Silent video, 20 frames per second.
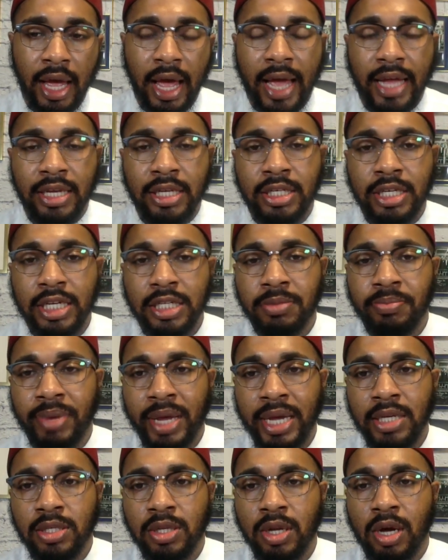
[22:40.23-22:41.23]
And just
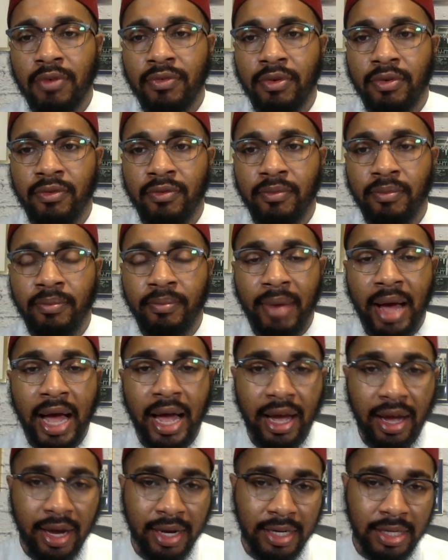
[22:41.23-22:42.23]
based off of
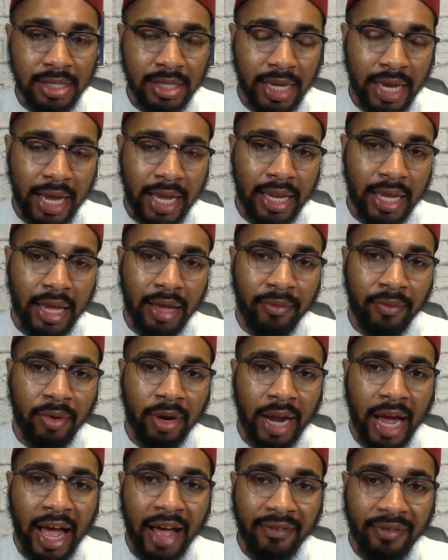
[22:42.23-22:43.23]
my understanding and
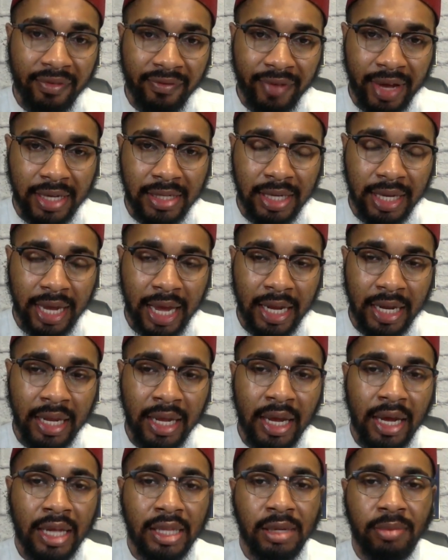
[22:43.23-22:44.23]
what I've investigated,
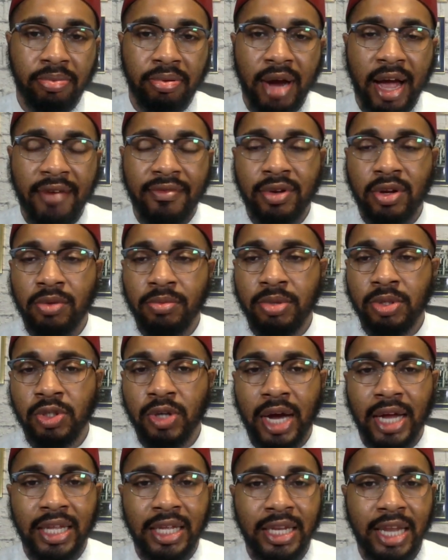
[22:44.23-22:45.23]
the prophet Noble
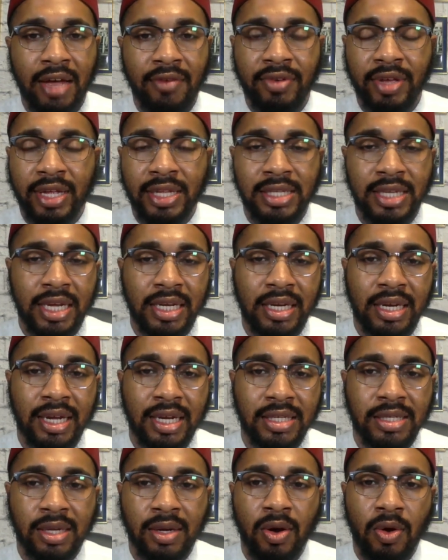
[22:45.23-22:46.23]
Ali never intended
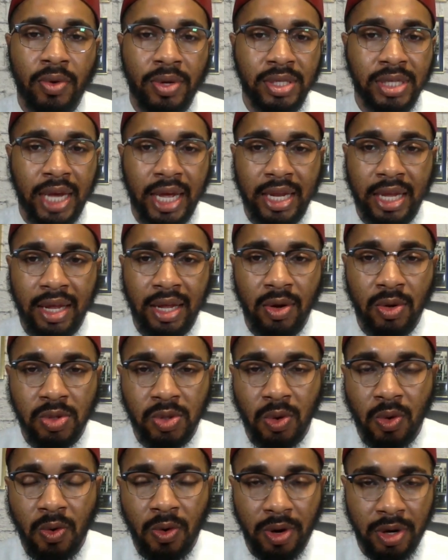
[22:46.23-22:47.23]
us to go into any of those
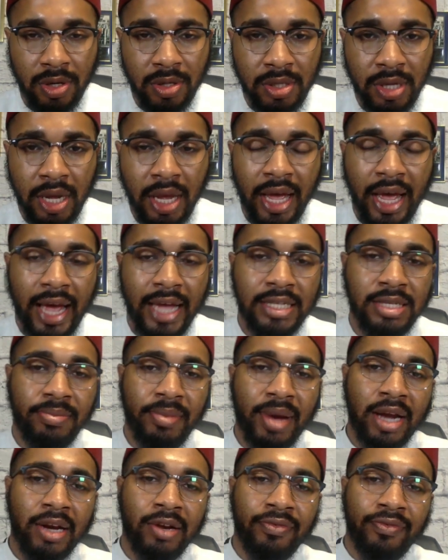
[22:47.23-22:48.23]
orders. As a
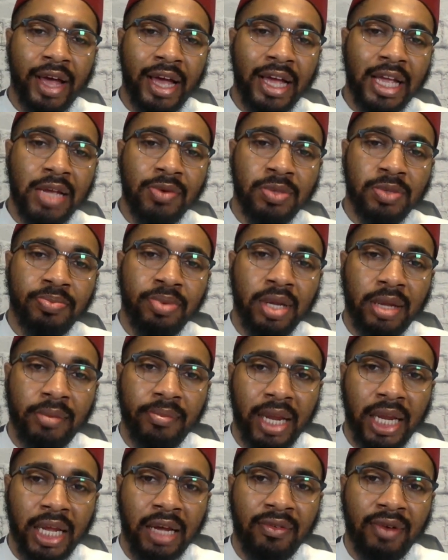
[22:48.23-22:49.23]
matter of fact, he was pulling
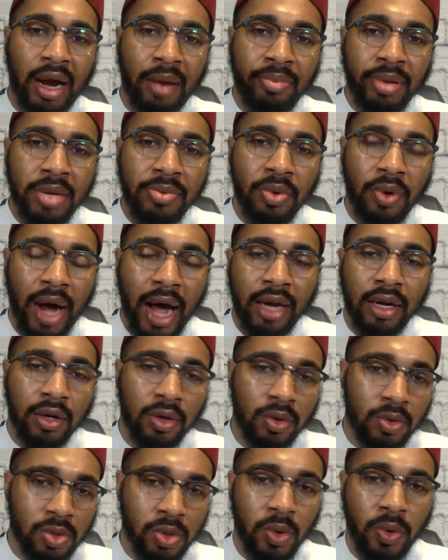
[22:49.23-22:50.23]
many of our people out of
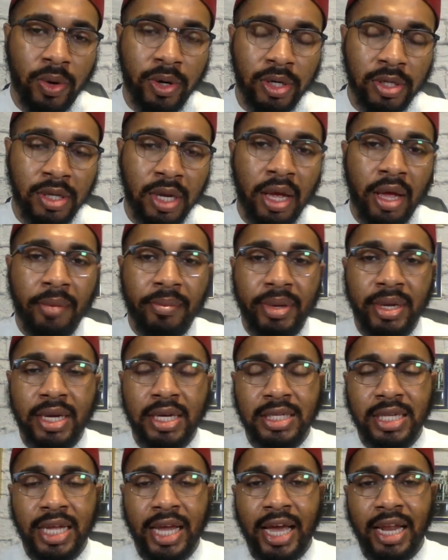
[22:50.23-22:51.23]
those orders
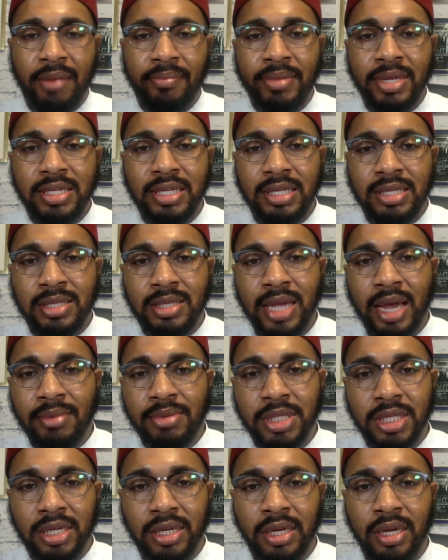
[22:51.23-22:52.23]
because they had a
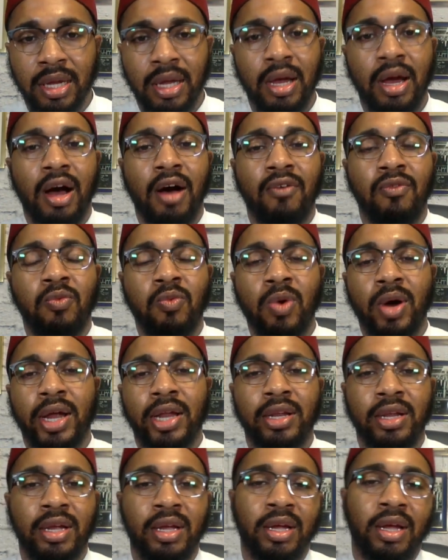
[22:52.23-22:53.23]
misconception of
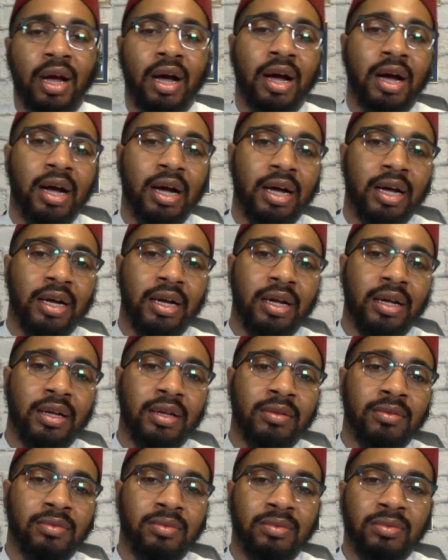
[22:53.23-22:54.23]
what
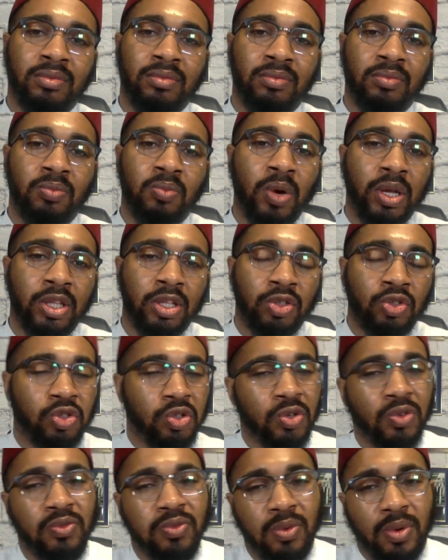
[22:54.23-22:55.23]
the
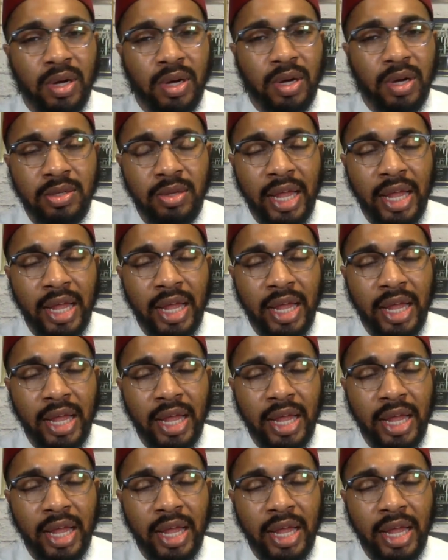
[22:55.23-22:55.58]
truth was.